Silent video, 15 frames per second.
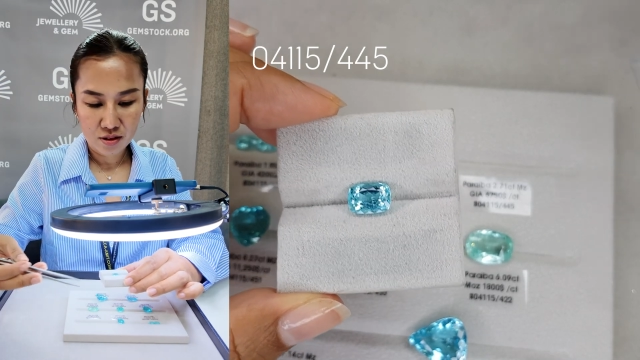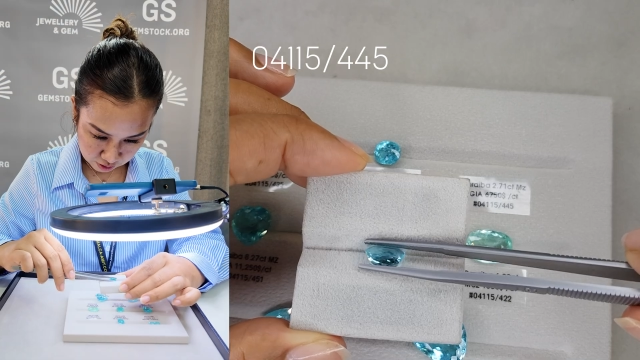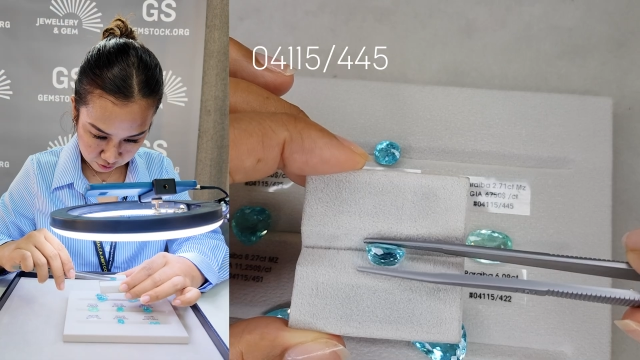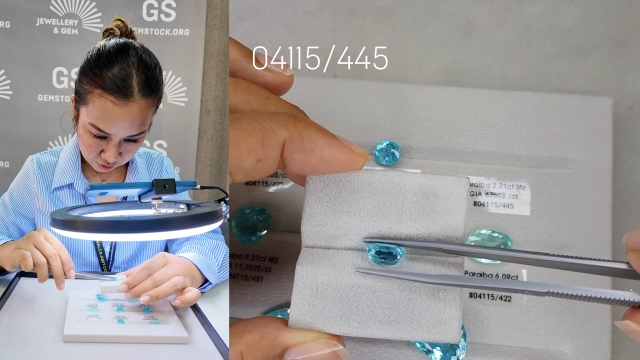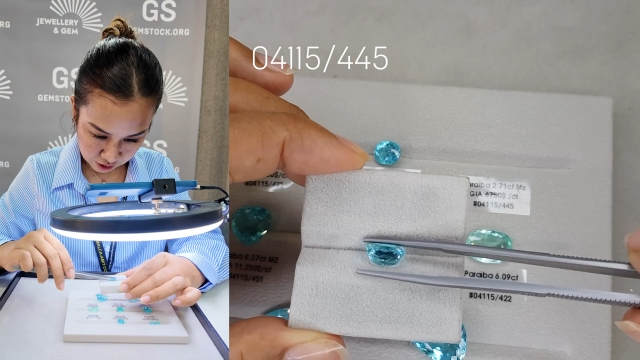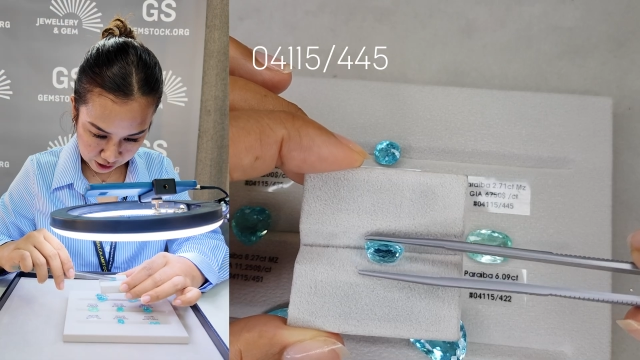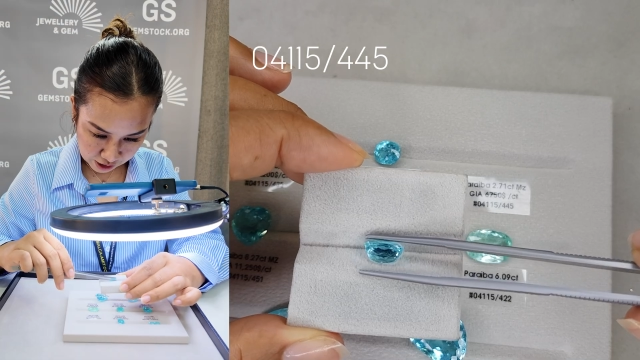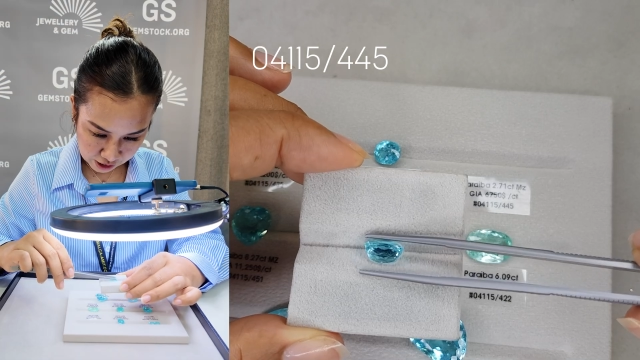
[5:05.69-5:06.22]

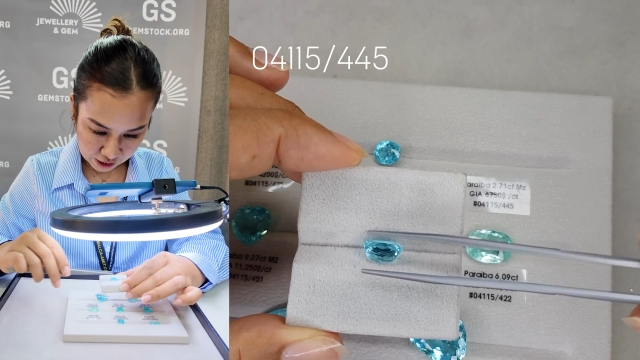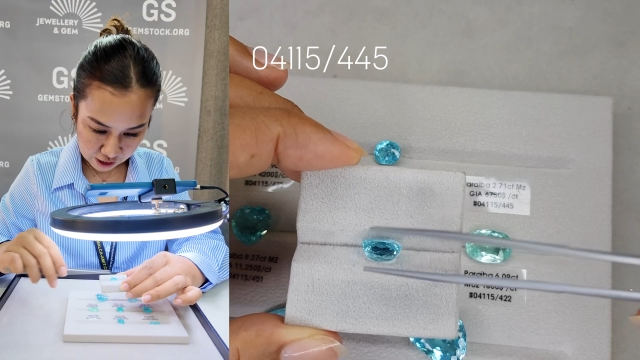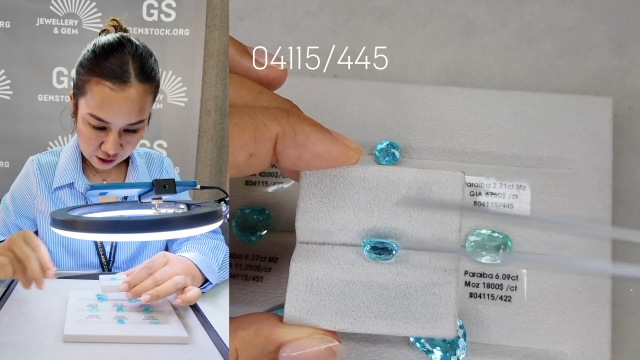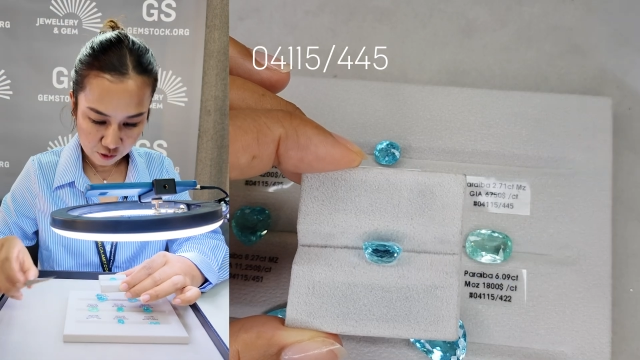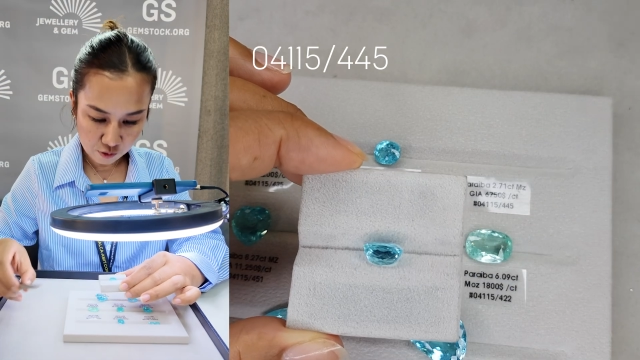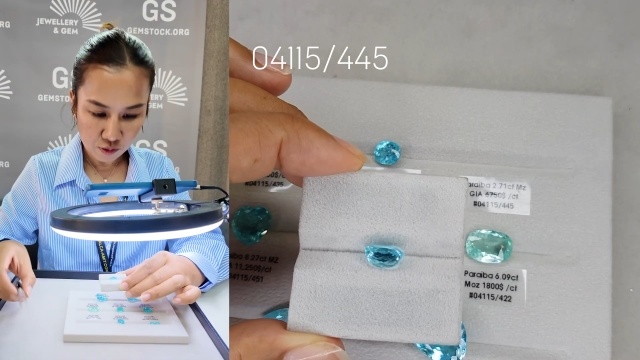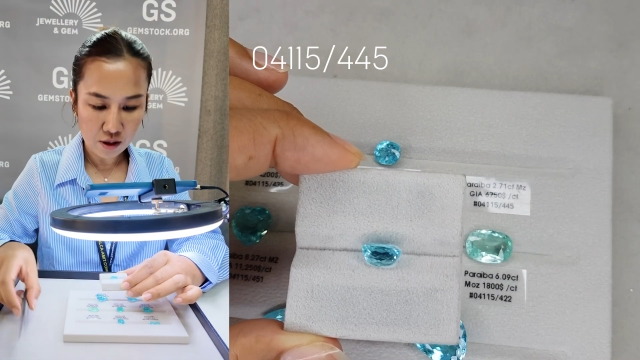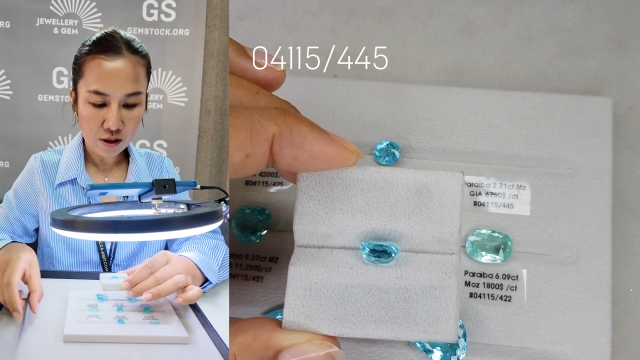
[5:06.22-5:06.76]
Right
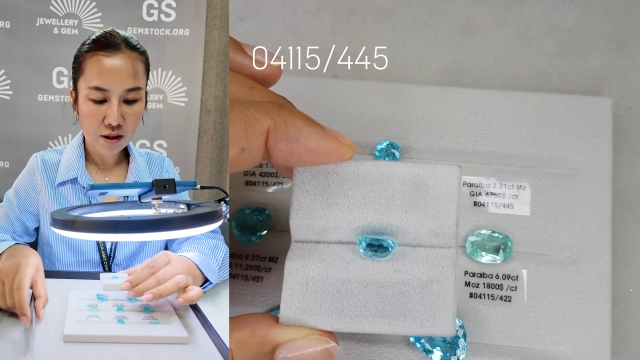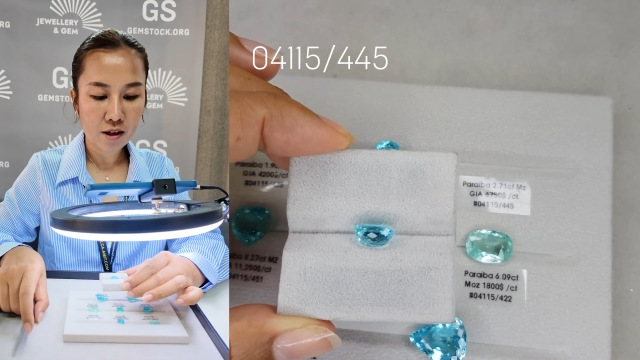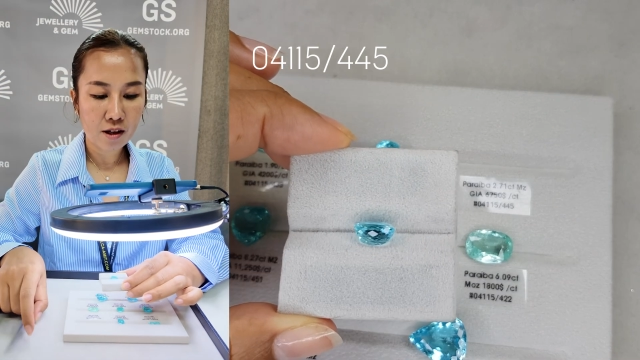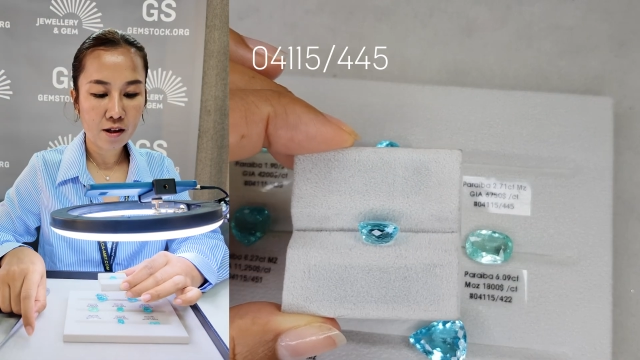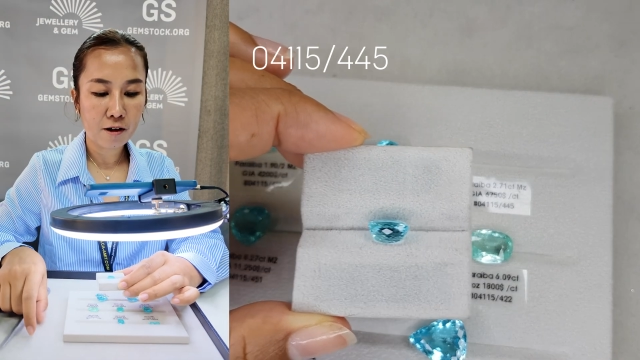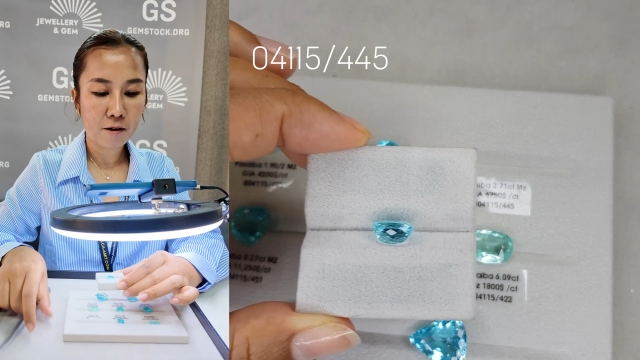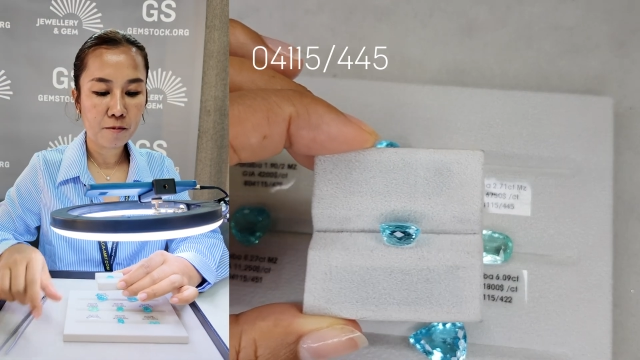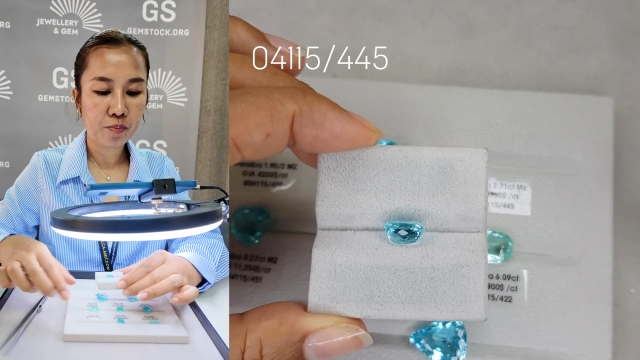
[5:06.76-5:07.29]
here with
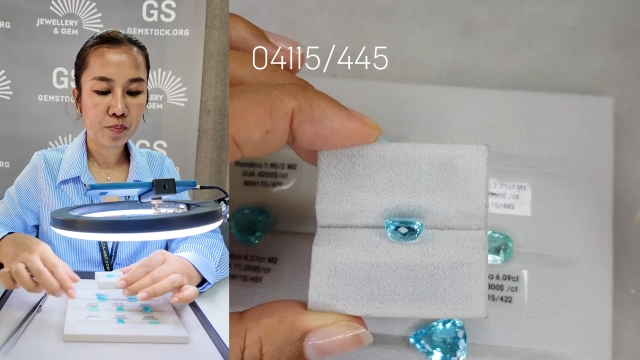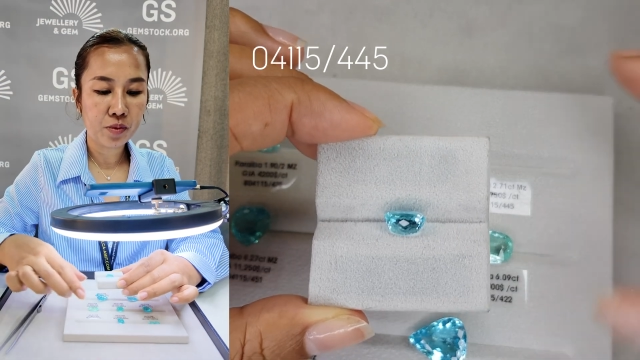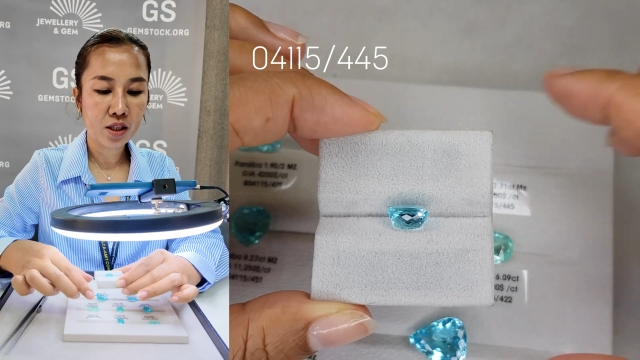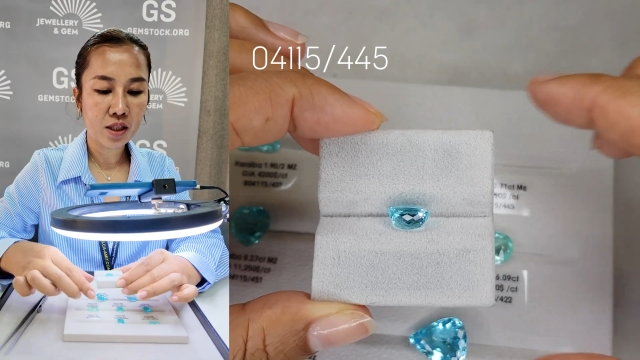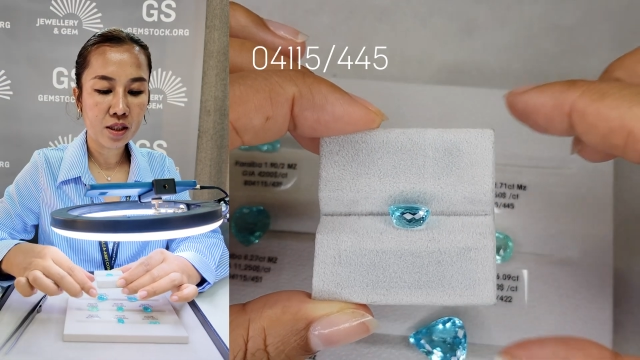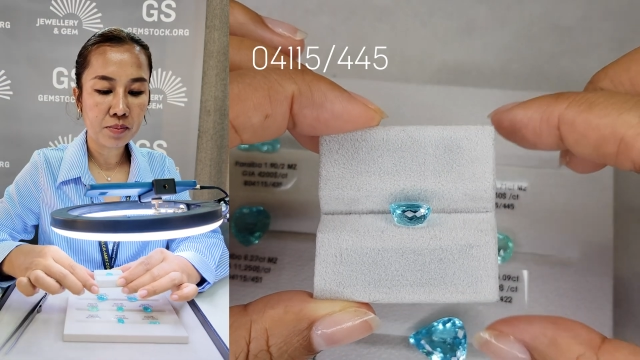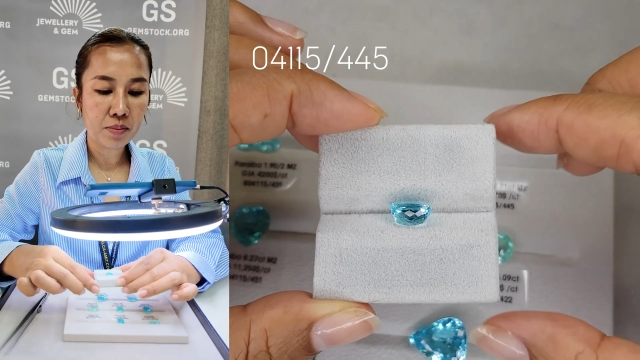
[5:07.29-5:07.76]
the